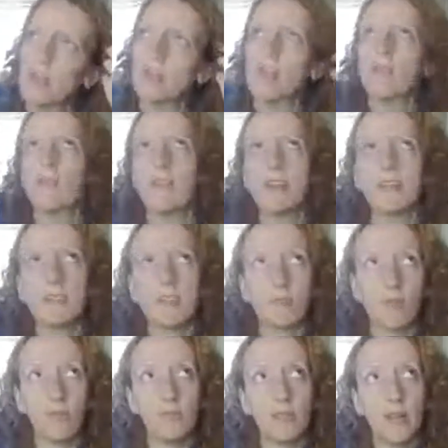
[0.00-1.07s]
they've finished the
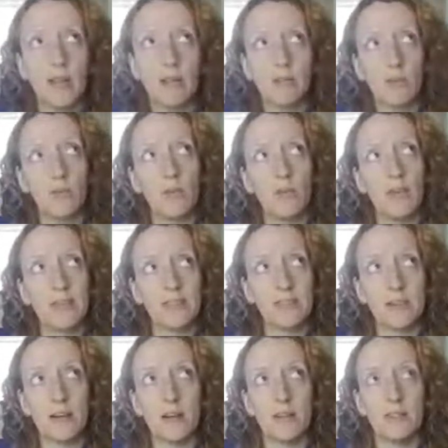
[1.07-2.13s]
roof tiles off on that
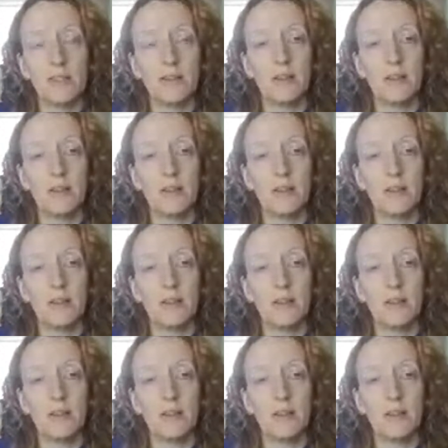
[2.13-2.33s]
side.